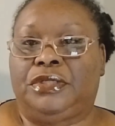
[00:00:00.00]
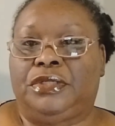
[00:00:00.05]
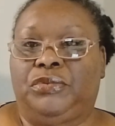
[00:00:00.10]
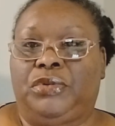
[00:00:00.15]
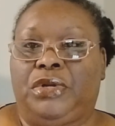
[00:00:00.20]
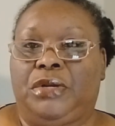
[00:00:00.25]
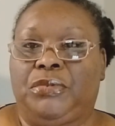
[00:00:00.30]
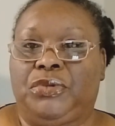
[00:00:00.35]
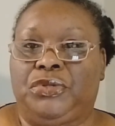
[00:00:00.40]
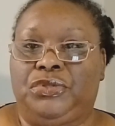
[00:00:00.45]

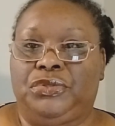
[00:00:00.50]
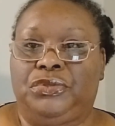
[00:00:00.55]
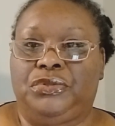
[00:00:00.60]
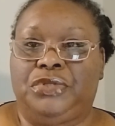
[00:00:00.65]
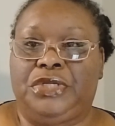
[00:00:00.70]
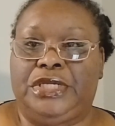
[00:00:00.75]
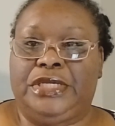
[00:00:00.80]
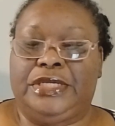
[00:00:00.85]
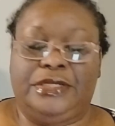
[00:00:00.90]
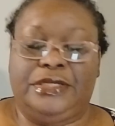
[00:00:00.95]
what I'm going to
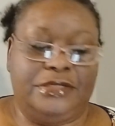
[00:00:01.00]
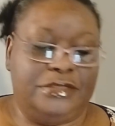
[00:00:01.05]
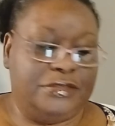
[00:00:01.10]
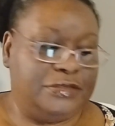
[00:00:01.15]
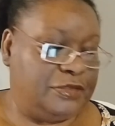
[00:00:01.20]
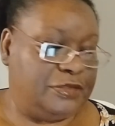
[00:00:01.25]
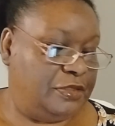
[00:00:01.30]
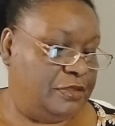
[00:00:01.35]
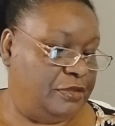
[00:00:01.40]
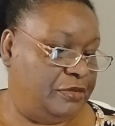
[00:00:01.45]
do
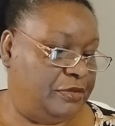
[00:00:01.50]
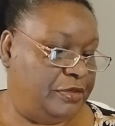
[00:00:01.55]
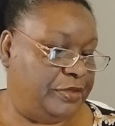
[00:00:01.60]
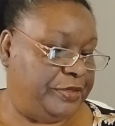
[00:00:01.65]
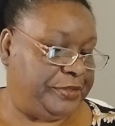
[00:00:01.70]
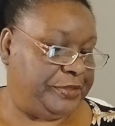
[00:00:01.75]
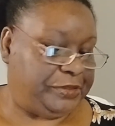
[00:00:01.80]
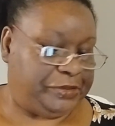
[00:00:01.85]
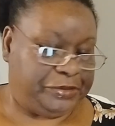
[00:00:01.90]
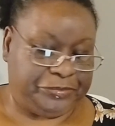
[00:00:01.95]
is
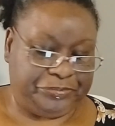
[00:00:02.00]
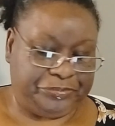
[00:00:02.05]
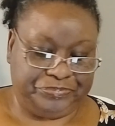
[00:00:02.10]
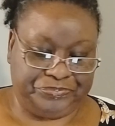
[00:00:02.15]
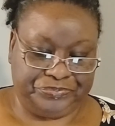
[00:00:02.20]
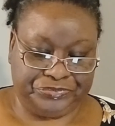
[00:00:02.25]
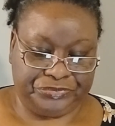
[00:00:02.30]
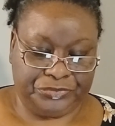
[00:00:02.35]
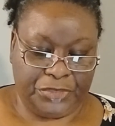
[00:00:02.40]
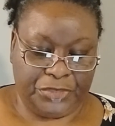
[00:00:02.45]

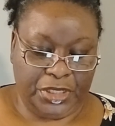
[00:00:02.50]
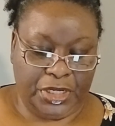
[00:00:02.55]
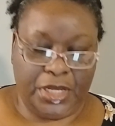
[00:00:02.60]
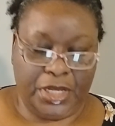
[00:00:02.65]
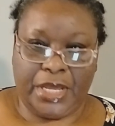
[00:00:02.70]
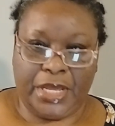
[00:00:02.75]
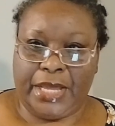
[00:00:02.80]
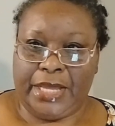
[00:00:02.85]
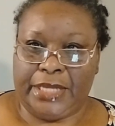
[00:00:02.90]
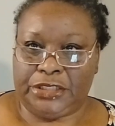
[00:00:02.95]

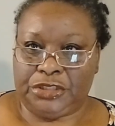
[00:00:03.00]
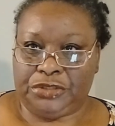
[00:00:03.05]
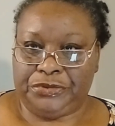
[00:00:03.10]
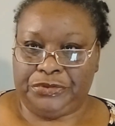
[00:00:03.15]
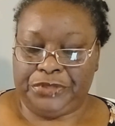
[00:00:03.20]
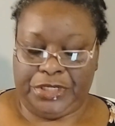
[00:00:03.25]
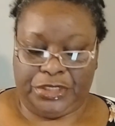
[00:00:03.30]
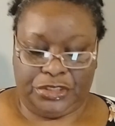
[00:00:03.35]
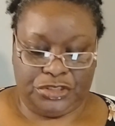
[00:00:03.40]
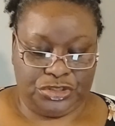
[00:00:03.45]
how to
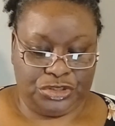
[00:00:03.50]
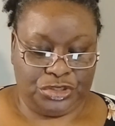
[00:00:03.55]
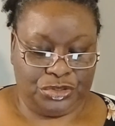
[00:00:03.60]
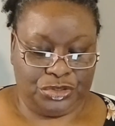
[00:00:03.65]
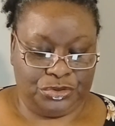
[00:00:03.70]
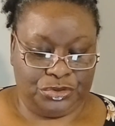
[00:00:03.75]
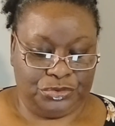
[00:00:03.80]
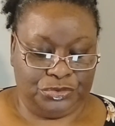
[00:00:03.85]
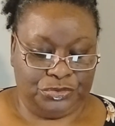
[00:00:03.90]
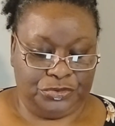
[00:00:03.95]
create a
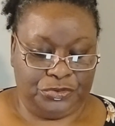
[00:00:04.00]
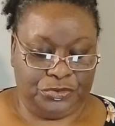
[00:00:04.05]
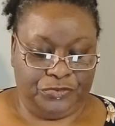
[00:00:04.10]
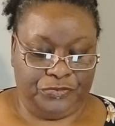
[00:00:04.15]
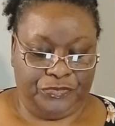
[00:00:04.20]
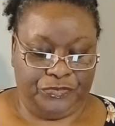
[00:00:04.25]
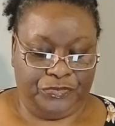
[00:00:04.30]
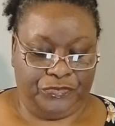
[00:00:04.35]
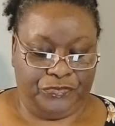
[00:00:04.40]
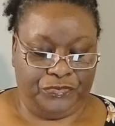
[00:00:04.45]
journal
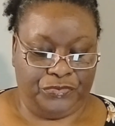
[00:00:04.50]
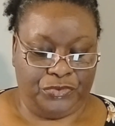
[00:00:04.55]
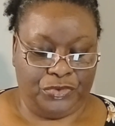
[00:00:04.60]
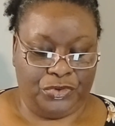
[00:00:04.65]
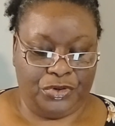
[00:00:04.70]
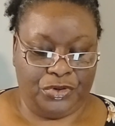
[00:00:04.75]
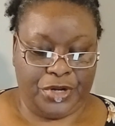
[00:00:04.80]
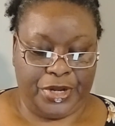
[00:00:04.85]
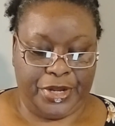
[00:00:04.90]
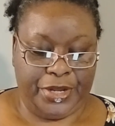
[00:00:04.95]

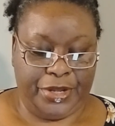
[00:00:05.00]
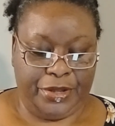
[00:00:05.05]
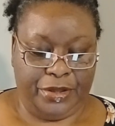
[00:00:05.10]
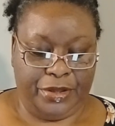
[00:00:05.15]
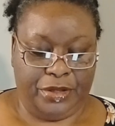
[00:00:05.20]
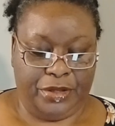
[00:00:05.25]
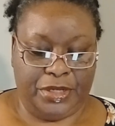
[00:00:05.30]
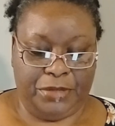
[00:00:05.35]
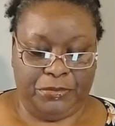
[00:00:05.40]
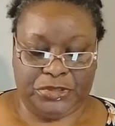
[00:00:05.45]
for
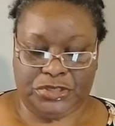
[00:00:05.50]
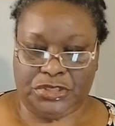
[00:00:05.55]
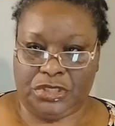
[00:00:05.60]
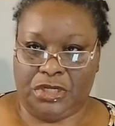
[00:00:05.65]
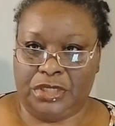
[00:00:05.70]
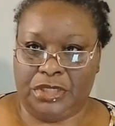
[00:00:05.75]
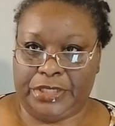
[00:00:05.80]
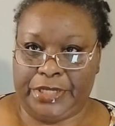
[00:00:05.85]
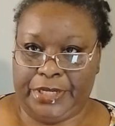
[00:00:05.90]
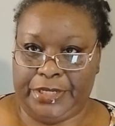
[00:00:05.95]

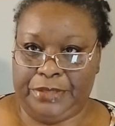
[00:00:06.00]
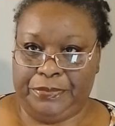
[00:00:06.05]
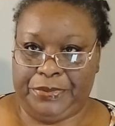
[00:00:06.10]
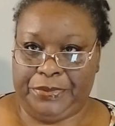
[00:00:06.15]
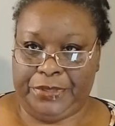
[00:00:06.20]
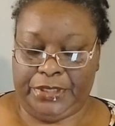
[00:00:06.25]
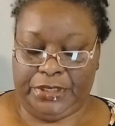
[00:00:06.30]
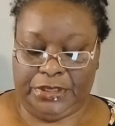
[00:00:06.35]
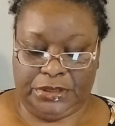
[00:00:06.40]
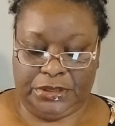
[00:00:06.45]
Amazon
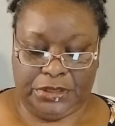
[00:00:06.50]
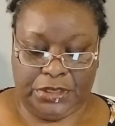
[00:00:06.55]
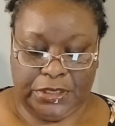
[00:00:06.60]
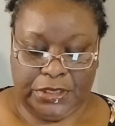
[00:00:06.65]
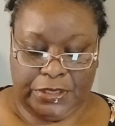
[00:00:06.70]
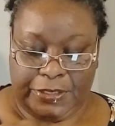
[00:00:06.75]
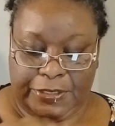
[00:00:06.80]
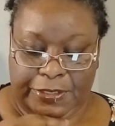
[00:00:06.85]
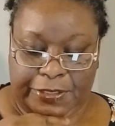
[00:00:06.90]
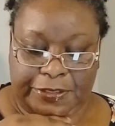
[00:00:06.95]
KDP.
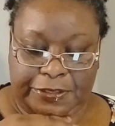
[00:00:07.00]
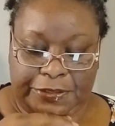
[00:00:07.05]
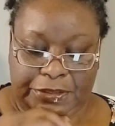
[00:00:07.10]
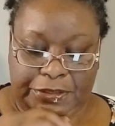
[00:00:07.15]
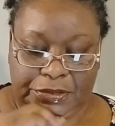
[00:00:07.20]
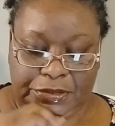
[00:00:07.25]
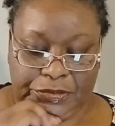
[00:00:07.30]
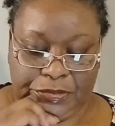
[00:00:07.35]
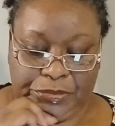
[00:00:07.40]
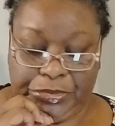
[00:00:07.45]

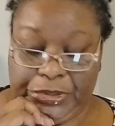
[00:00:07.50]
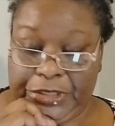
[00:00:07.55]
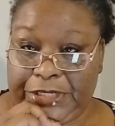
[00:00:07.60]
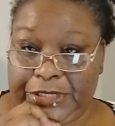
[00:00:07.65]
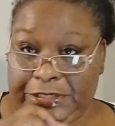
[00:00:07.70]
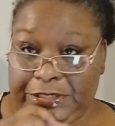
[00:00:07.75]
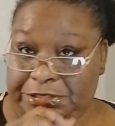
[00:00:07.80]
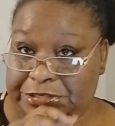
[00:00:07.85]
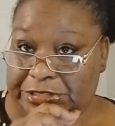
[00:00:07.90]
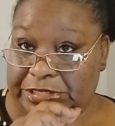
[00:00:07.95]

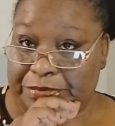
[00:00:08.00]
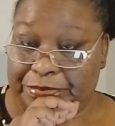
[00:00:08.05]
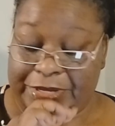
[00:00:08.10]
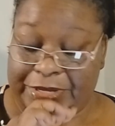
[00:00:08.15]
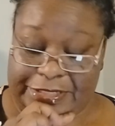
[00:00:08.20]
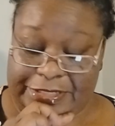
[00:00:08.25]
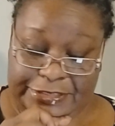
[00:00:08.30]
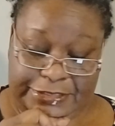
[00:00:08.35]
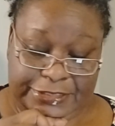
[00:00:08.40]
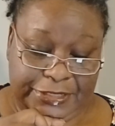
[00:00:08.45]
Beginner step
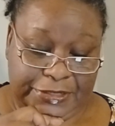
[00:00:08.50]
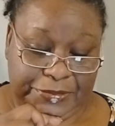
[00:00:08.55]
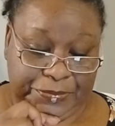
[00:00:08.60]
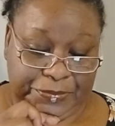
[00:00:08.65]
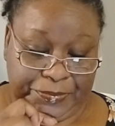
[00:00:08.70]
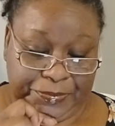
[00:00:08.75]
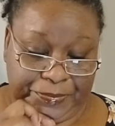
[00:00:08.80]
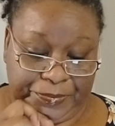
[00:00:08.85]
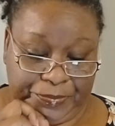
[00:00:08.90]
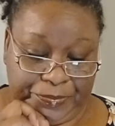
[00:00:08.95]
by
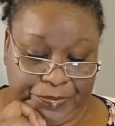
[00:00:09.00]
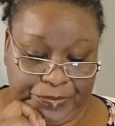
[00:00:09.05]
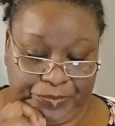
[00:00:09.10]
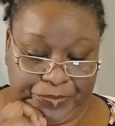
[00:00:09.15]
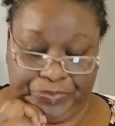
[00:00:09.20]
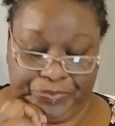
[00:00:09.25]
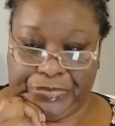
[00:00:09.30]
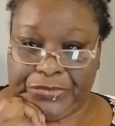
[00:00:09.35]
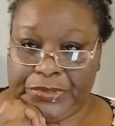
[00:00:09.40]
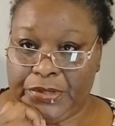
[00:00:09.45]
step.
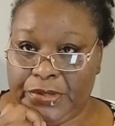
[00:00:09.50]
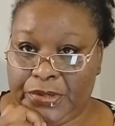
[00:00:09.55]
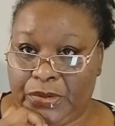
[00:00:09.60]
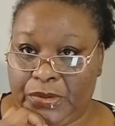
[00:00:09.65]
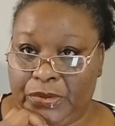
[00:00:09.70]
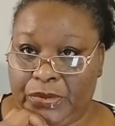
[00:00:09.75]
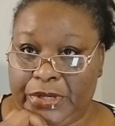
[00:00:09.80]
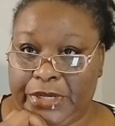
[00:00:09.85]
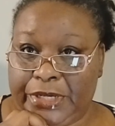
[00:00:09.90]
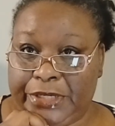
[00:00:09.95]

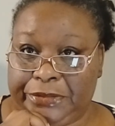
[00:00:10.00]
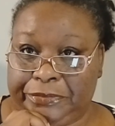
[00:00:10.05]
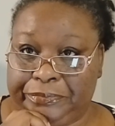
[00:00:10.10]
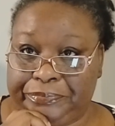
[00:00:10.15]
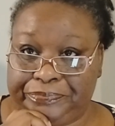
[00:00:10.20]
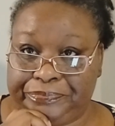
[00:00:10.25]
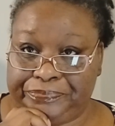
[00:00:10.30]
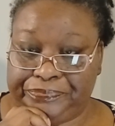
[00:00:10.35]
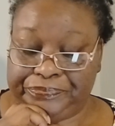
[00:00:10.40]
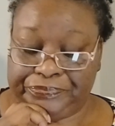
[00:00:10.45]
Okay.
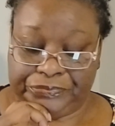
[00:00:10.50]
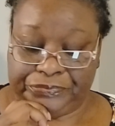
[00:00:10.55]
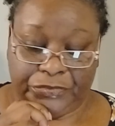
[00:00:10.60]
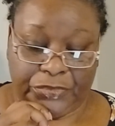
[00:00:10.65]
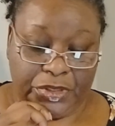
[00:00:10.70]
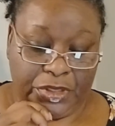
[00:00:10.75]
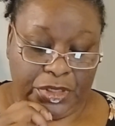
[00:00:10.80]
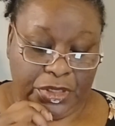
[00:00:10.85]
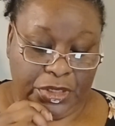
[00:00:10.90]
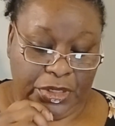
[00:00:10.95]

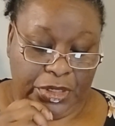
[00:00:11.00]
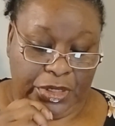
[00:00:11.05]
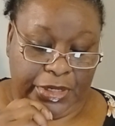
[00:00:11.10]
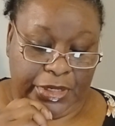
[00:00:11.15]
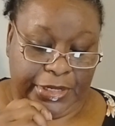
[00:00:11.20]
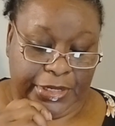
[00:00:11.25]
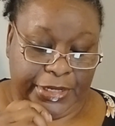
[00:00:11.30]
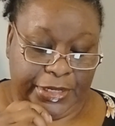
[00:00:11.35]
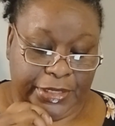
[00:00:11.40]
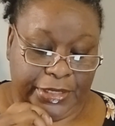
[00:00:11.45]

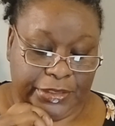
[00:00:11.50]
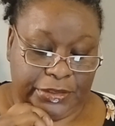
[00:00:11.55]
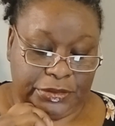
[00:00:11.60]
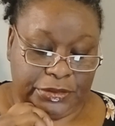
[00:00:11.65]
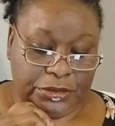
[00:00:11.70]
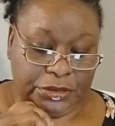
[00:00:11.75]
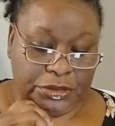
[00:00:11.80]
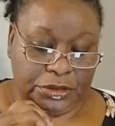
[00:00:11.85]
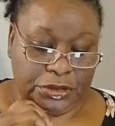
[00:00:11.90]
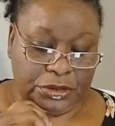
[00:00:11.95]

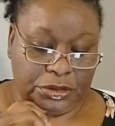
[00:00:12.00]
And